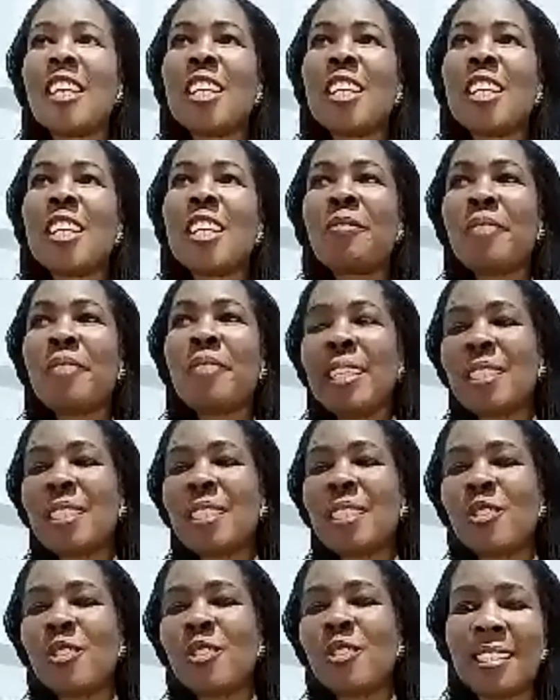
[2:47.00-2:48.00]
My
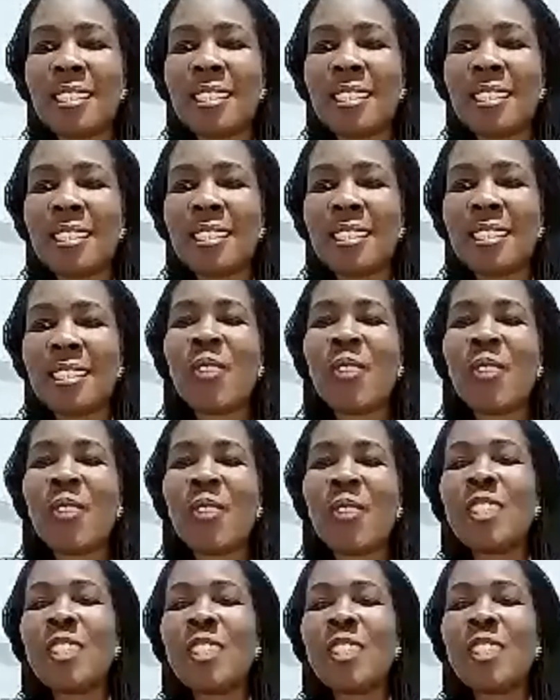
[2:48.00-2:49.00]
first few
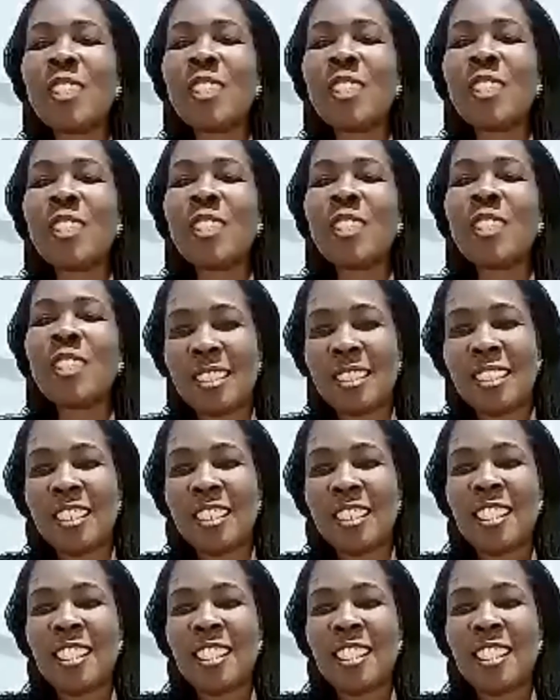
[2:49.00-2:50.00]
days were in
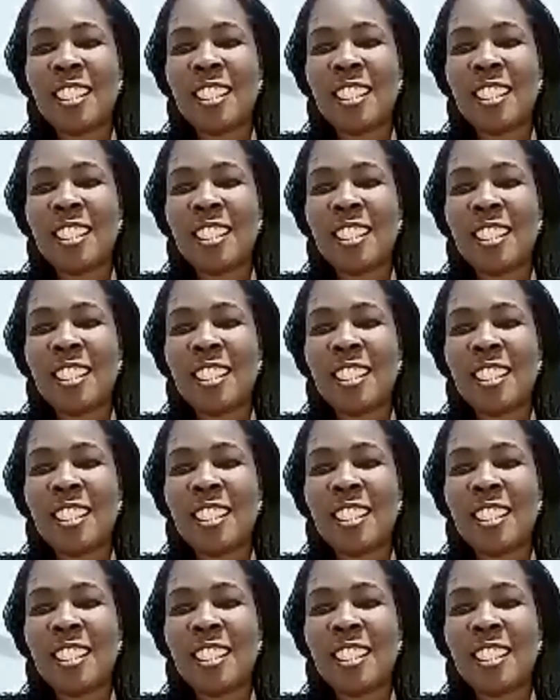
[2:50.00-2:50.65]
Okaishie.